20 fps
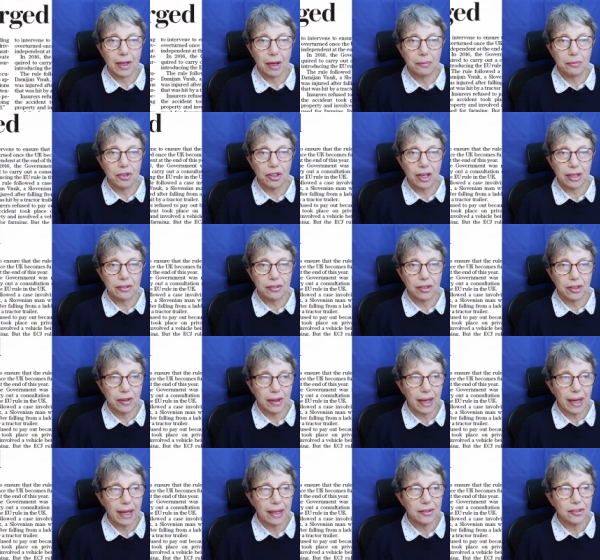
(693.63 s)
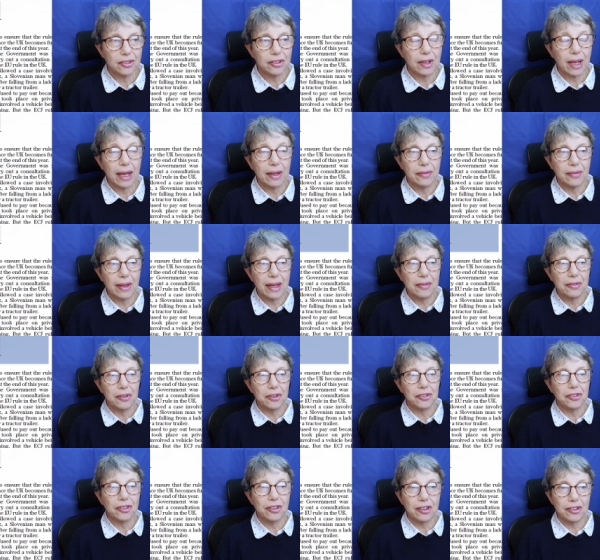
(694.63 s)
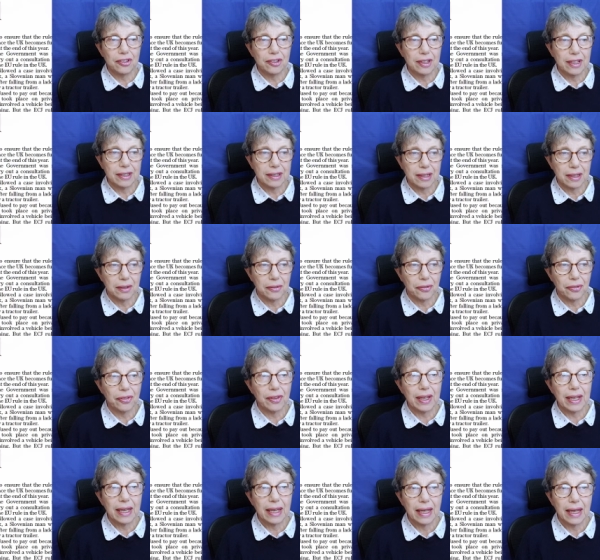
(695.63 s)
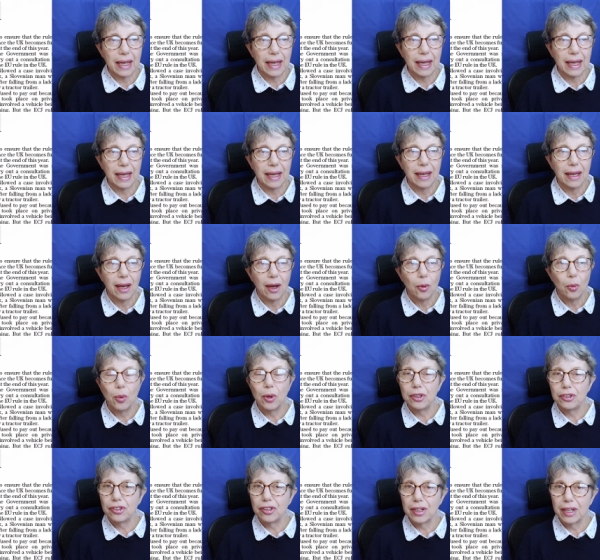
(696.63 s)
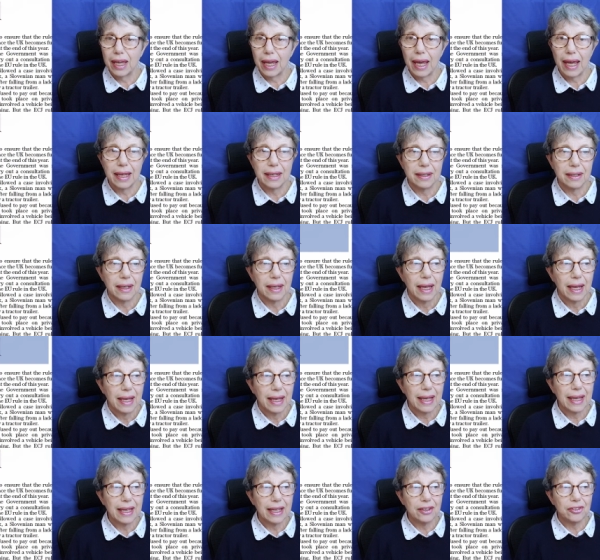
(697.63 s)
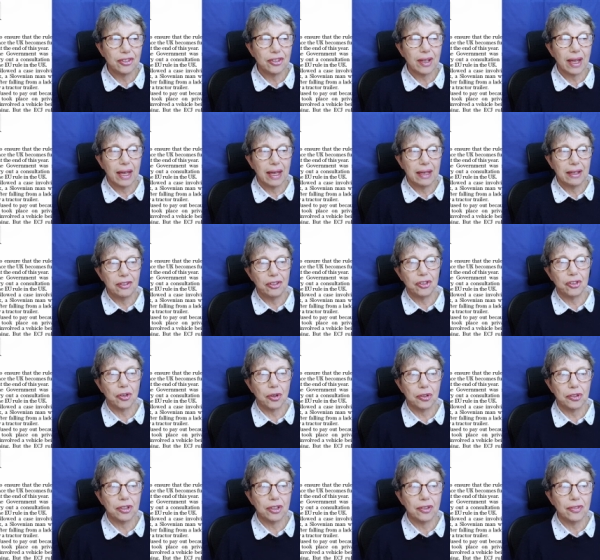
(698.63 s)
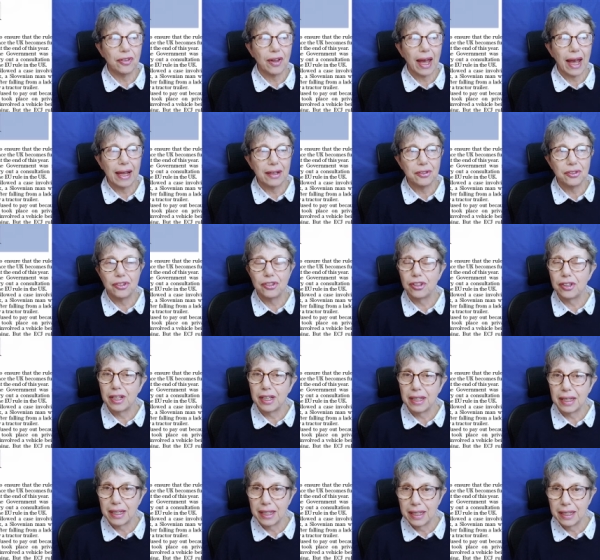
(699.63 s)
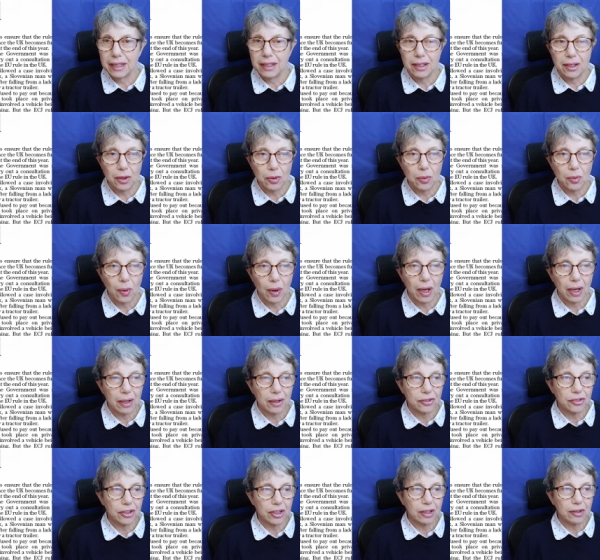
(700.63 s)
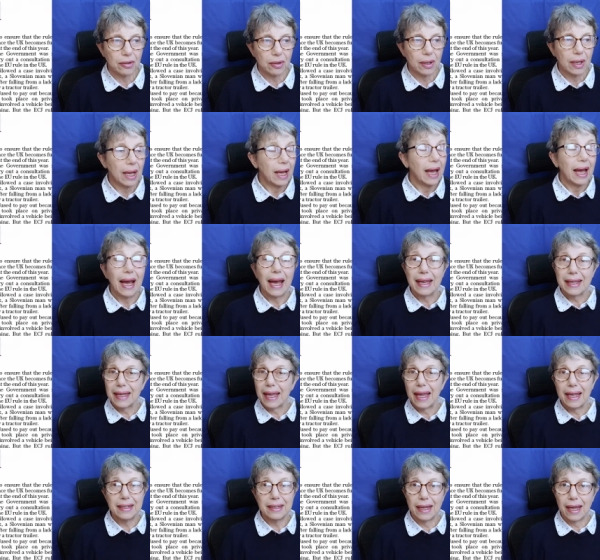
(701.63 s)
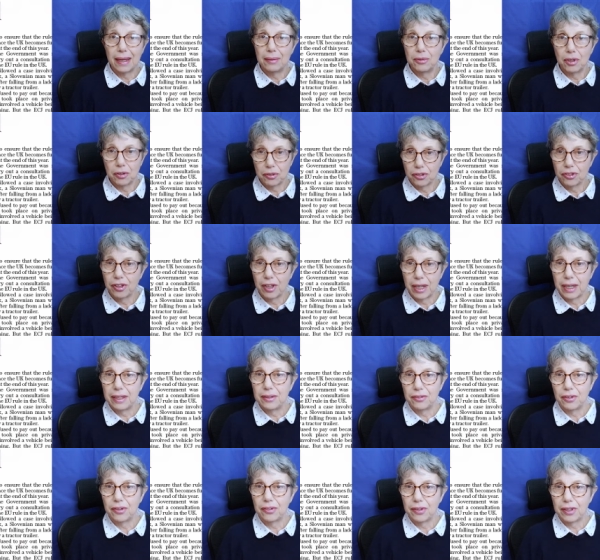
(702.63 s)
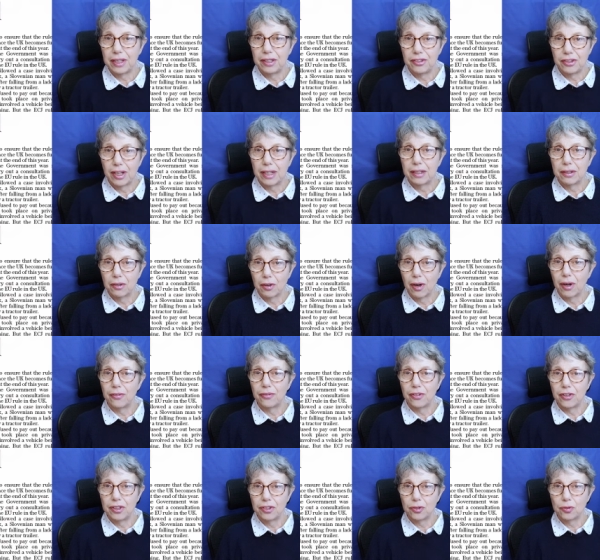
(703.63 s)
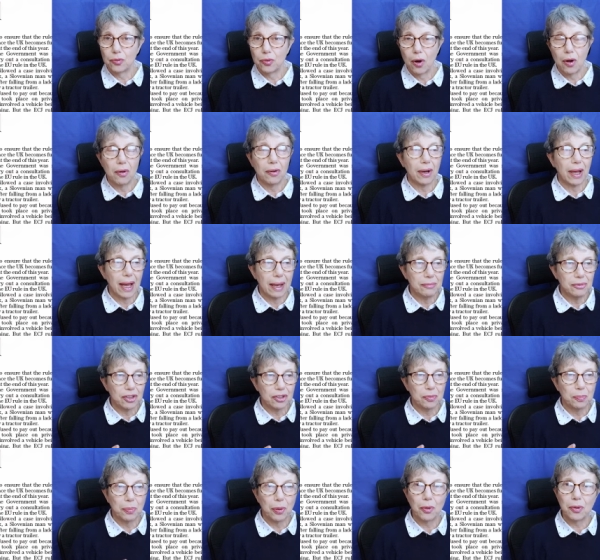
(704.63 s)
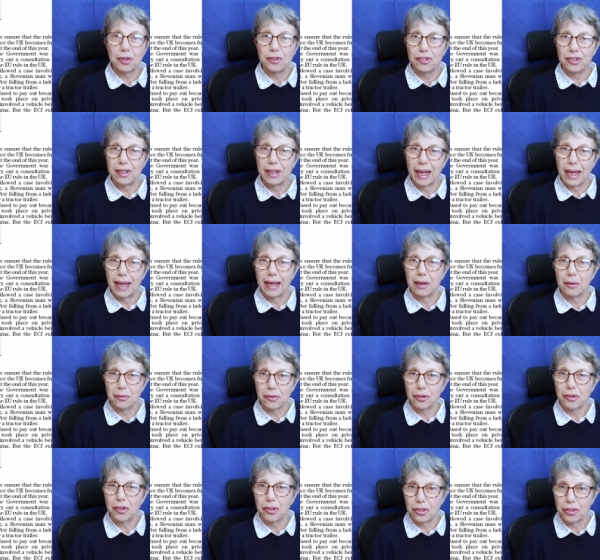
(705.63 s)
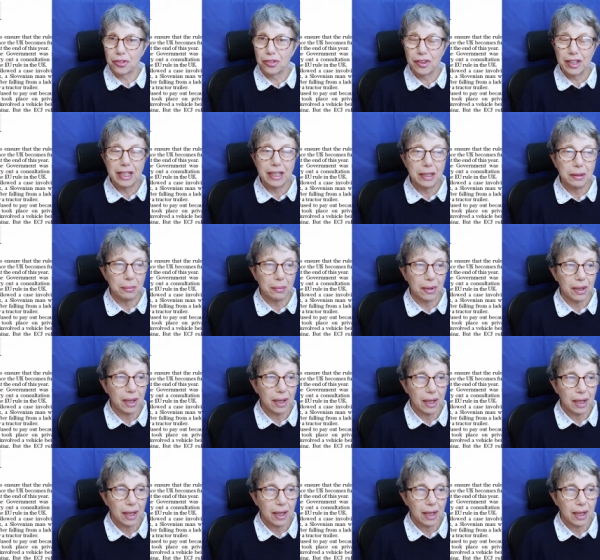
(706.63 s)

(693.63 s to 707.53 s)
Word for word: object to that. And then there's this little thing here, which again is a sort of anti EU article. Again, I'm not saying that the Telegraph is wrong, I'm just pointing out the theme